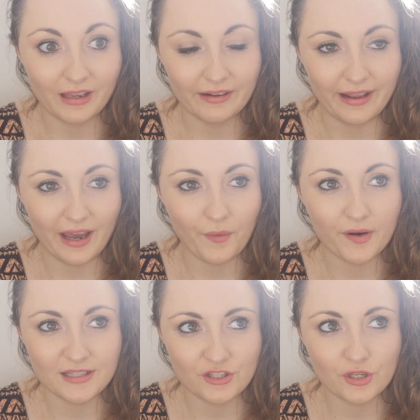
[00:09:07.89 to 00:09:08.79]
Now I
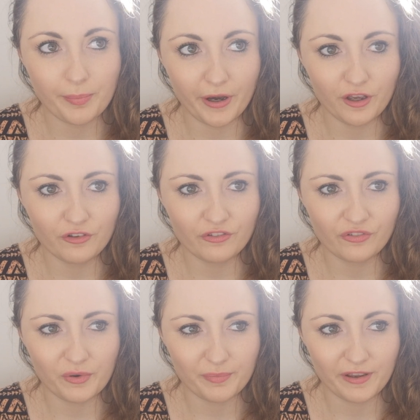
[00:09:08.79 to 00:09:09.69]
did do both,
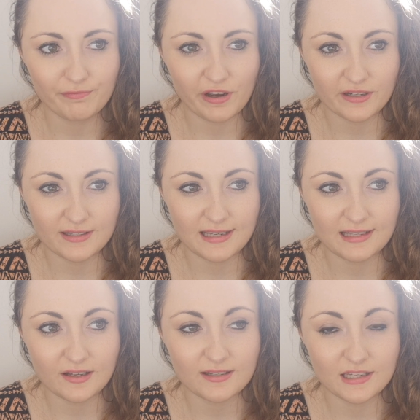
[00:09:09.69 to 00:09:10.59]
with both
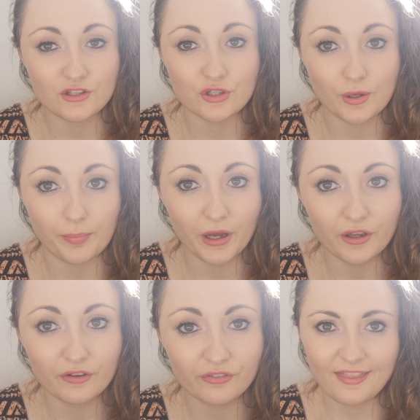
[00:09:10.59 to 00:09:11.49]
pregnancies I did do
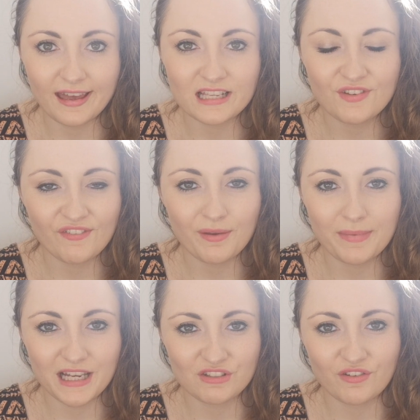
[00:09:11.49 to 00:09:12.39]
both. There is very
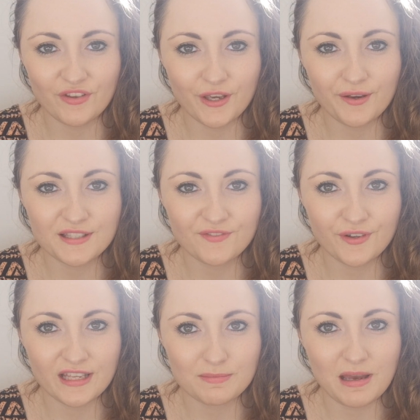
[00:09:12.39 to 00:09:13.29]
mixed reviews for
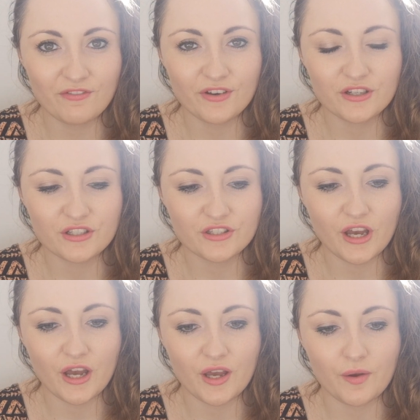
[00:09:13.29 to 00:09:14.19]
this method,
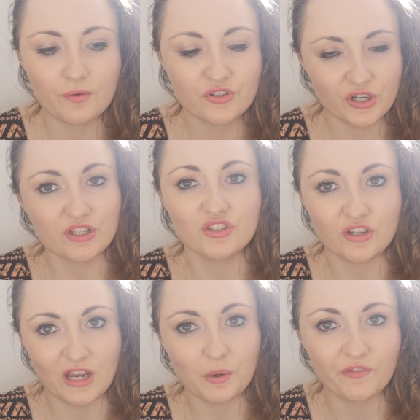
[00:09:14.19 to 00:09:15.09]
so just
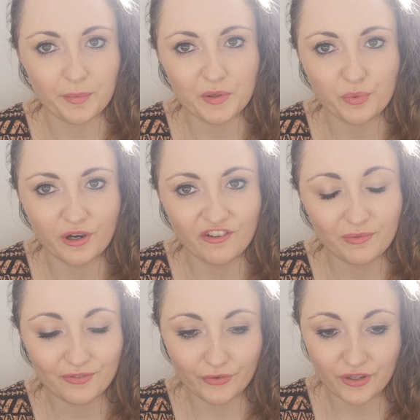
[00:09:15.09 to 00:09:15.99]
check with your midwife
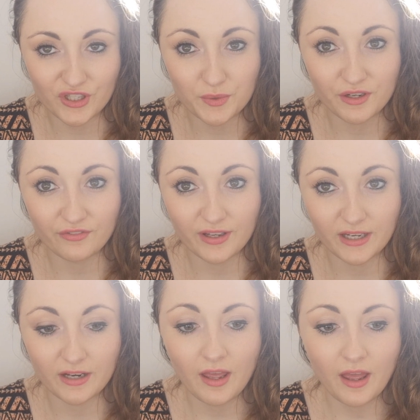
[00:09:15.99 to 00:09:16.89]
before you do anything.